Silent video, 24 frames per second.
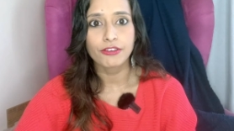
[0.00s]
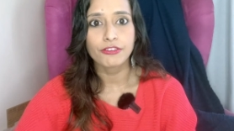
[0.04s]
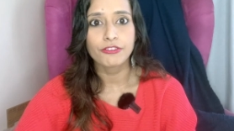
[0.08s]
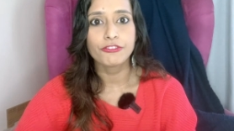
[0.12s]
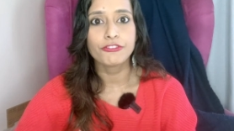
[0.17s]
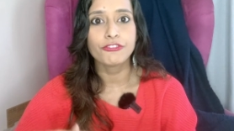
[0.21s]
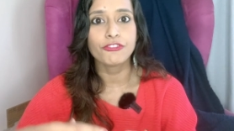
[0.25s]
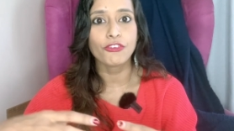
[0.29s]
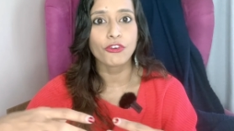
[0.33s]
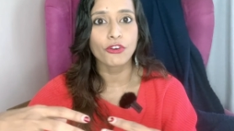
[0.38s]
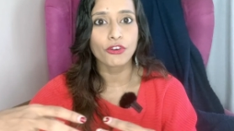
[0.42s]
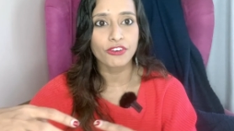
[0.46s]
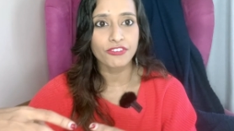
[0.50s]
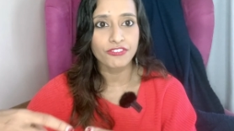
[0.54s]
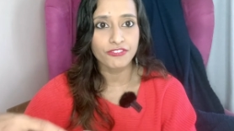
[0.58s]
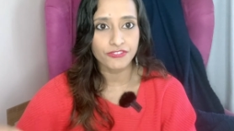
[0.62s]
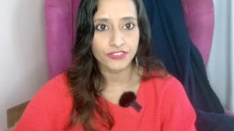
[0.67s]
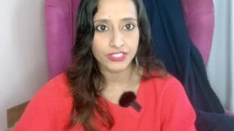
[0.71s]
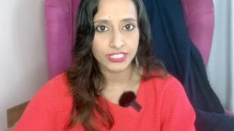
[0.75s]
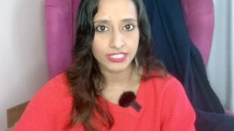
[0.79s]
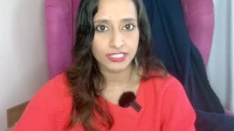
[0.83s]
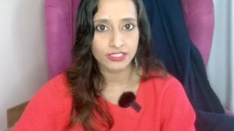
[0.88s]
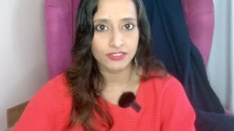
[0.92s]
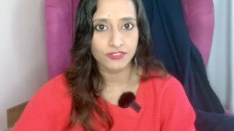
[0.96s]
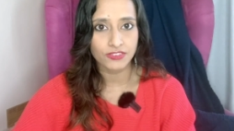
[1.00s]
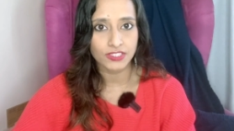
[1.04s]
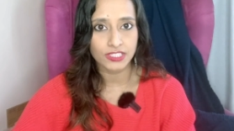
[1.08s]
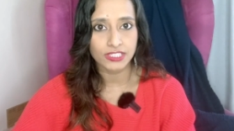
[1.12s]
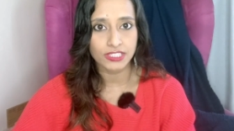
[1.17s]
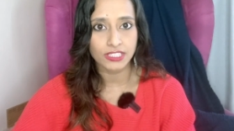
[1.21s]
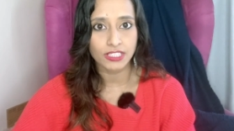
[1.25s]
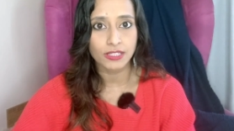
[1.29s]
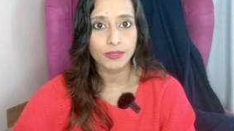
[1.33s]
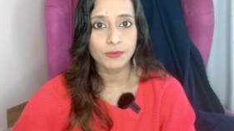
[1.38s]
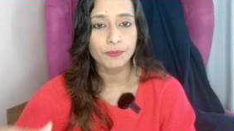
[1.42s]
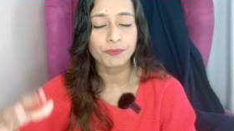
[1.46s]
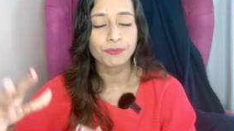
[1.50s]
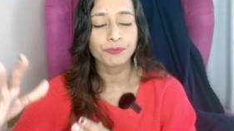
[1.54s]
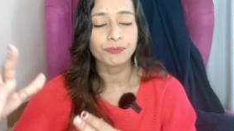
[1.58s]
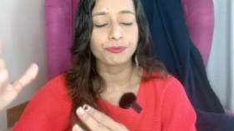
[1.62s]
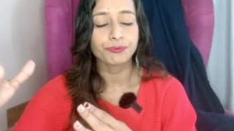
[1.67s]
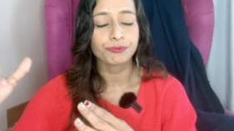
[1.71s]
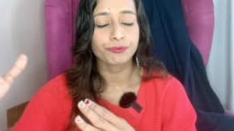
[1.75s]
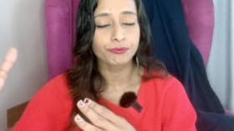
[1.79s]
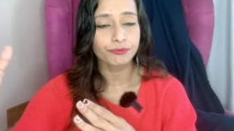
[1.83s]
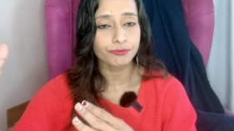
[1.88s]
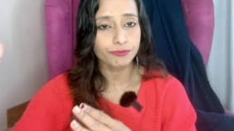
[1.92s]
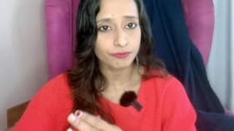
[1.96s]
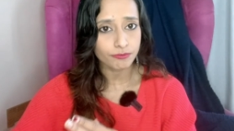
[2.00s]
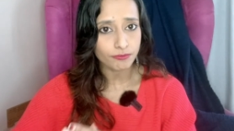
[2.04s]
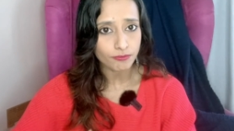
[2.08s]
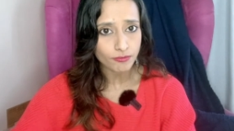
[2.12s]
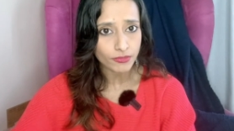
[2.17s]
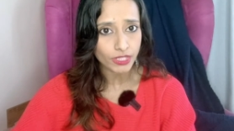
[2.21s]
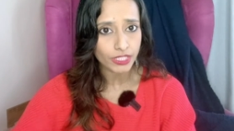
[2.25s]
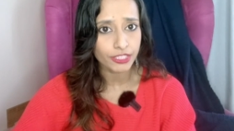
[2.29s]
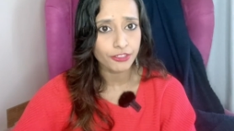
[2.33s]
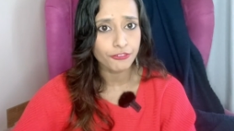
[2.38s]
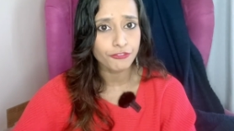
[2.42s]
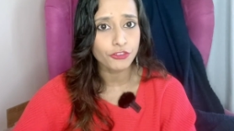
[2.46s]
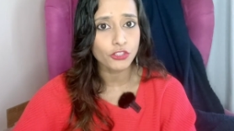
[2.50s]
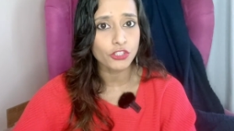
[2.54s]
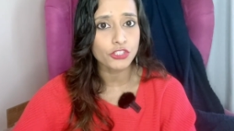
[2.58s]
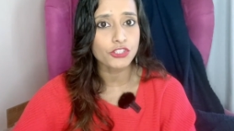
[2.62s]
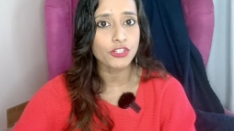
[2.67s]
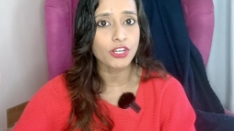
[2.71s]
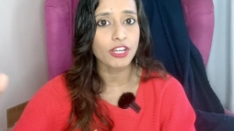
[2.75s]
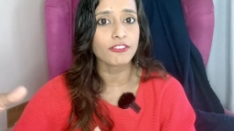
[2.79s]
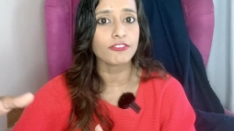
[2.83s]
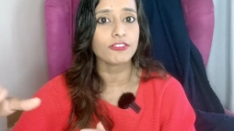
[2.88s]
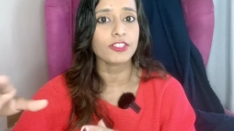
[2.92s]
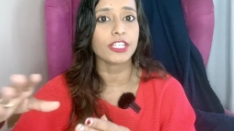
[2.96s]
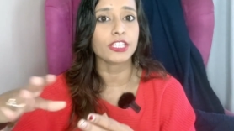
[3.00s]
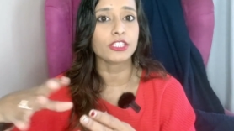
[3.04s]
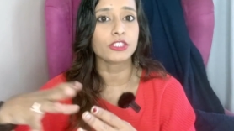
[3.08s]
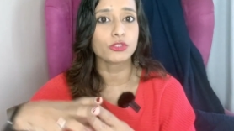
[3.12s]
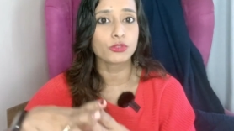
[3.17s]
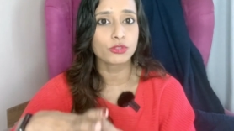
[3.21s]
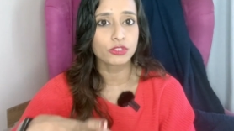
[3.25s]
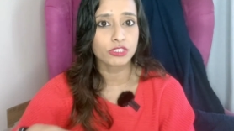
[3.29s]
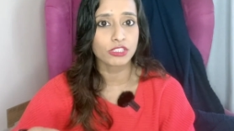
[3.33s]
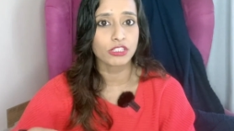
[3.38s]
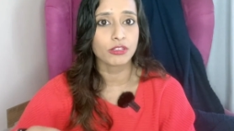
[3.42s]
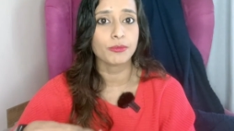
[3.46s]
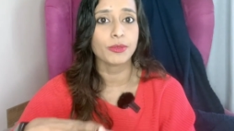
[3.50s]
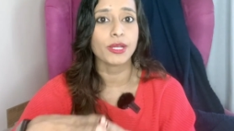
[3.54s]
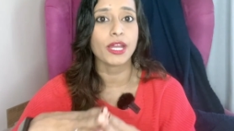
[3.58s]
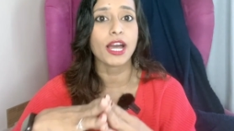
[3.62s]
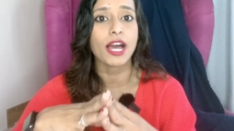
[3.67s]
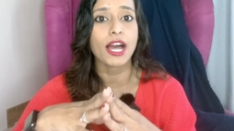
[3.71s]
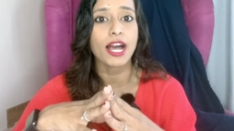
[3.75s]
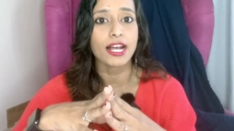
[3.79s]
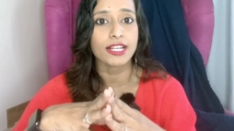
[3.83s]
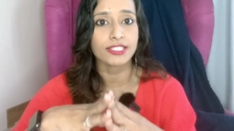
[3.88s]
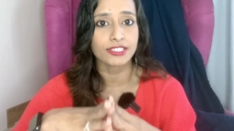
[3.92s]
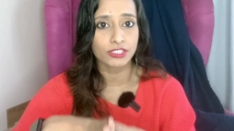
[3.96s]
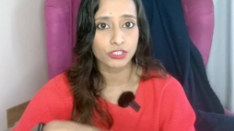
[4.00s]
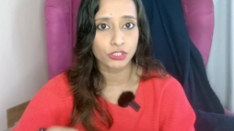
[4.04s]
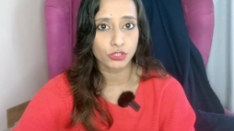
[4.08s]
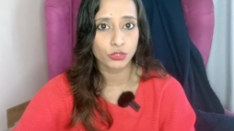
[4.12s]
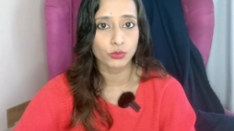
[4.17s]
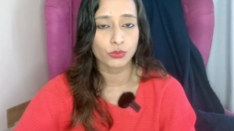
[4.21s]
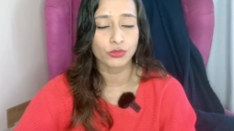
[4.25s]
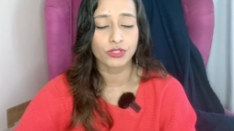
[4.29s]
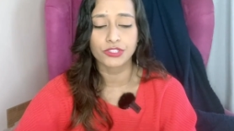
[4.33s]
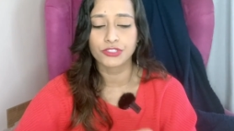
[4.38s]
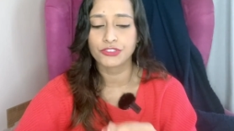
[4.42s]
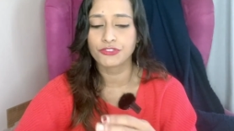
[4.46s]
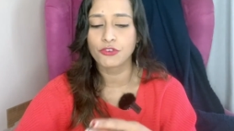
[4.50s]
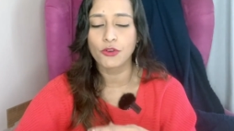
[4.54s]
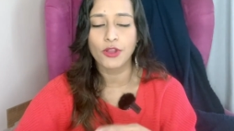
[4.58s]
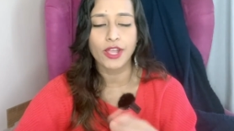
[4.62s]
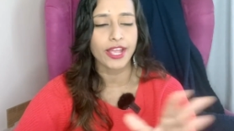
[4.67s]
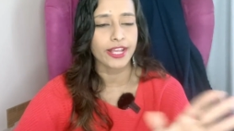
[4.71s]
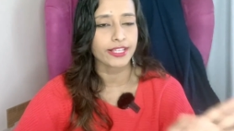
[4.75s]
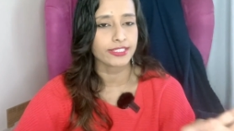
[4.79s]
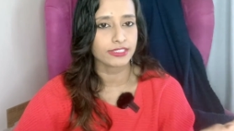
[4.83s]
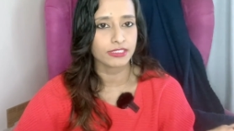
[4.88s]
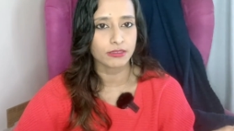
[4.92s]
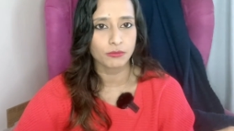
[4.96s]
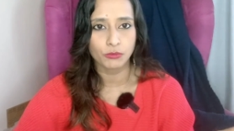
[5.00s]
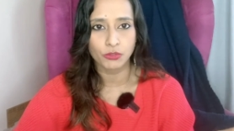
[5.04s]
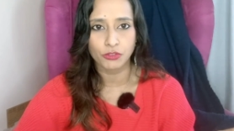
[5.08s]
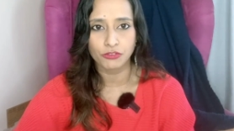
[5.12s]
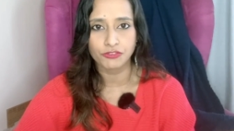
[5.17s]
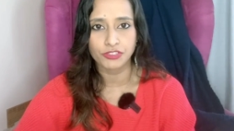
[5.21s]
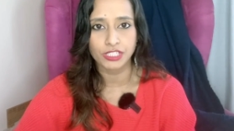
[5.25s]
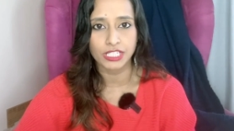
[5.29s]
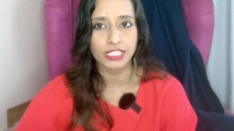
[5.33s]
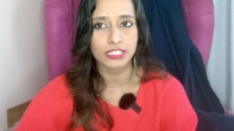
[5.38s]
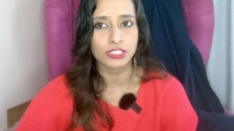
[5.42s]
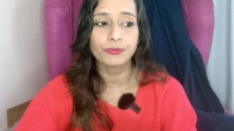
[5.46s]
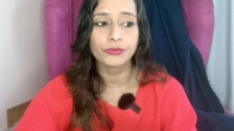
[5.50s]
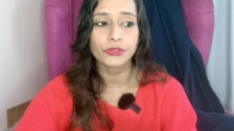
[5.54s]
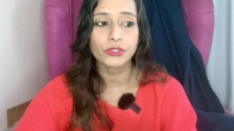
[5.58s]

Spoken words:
for visit visa if you're traveling to Serbia as a tourist for X number of days.